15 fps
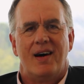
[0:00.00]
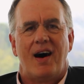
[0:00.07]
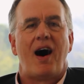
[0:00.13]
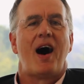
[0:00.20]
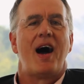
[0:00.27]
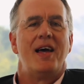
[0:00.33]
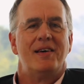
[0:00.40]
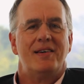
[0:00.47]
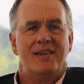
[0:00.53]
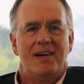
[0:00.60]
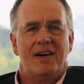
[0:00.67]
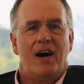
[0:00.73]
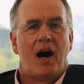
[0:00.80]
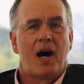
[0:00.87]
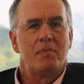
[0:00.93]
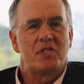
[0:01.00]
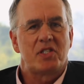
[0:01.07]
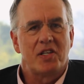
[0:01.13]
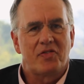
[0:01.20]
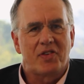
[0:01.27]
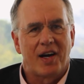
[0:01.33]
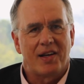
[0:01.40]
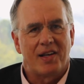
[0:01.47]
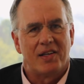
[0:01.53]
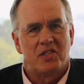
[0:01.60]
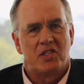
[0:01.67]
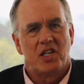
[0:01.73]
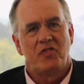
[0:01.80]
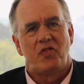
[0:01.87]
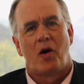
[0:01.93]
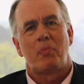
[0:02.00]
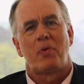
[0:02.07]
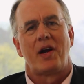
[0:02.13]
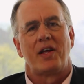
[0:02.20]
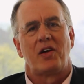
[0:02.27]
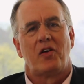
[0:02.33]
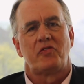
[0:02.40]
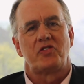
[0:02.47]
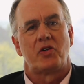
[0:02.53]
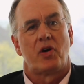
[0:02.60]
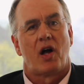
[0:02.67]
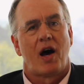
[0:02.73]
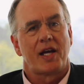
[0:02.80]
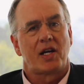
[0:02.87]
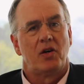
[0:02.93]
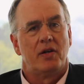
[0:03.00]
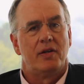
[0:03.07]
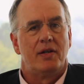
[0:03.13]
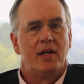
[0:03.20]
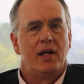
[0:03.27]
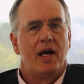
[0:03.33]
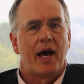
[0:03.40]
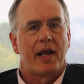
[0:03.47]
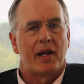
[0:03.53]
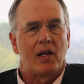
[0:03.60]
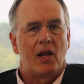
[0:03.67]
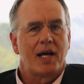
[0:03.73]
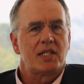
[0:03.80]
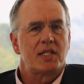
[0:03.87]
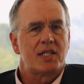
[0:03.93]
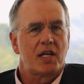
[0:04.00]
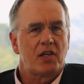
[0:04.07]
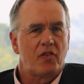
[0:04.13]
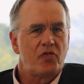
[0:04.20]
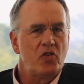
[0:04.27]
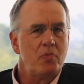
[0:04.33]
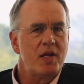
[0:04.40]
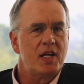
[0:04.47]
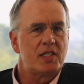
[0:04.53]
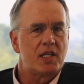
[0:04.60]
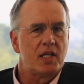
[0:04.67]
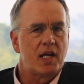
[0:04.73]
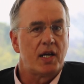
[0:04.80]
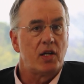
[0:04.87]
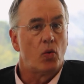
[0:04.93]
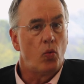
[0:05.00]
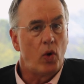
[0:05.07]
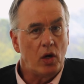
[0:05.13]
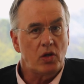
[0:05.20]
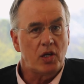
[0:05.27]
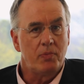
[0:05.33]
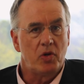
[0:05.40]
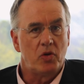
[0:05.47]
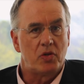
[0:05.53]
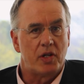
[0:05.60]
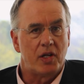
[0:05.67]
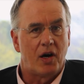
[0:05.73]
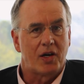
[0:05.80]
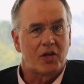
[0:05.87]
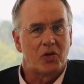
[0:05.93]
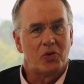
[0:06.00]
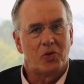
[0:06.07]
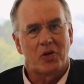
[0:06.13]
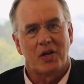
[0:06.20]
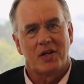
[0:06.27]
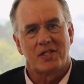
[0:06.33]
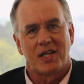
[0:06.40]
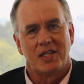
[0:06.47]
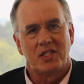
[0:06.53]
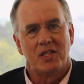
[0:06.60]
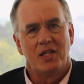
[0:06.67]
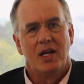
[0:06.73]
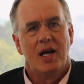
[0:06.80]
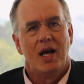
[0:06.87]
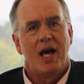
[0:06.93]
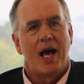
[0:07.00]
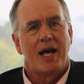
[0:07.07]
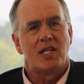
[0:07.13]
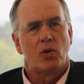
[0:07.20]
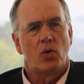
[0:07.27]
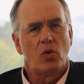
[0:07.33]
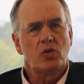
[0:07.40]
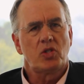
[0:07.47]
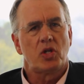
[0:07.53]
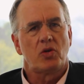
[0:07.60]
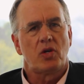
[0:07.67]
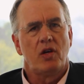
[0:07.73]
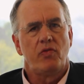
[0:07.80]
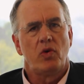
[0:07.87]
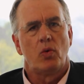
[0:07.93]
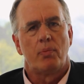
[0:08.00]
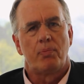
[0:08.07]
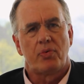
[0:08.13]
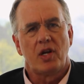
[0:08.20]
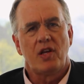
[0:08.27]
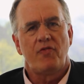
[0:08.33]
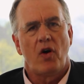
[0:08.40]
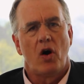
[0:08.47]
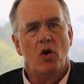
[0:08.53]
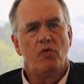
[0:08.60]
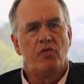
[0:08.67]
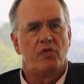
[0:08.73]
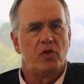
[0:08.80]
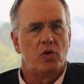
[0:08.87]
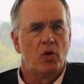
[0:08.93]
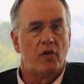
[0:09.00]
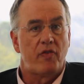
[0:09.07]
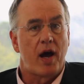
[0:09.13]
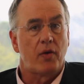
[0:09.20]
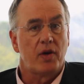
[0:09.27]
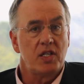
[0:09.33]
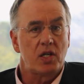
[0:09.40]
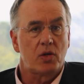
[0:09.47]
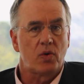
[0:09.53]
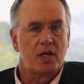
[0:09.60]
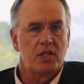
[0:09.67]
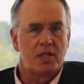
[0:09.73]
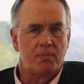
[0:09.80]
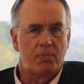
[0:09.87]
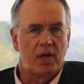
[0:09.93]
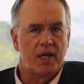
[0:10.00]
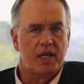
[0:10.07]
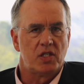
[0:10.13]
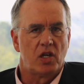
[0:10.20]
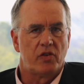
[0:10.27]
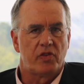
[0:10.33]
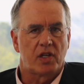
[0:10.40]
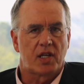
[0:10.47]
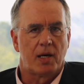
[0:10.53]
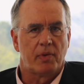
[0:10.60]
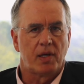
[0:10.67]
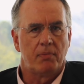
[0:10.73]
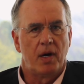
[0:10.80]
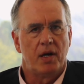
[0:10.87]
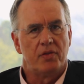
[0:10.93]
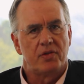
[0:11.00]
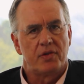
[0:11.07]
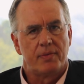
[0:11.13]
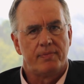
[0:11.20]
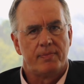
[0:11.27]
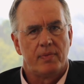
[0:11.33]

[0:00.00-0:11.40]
Hi, I'm Steve Cutler, Chief Operating Officer at ICON, and I'd like to take a few minutes today to welcome you to the ICON organization and to also give you a brief overview of our integration plans over the coming months.